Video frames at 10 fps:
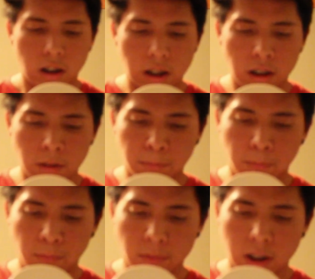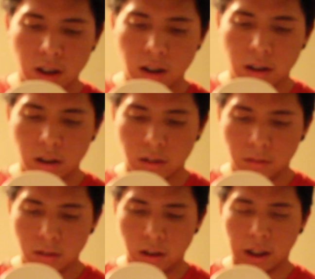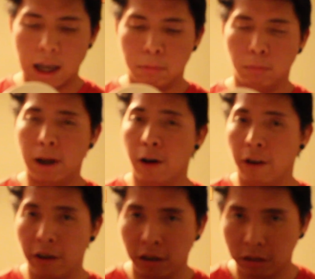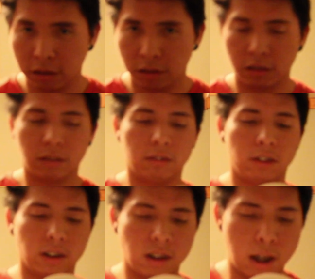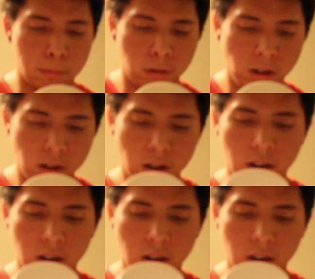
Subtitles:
Like apple powder, for example.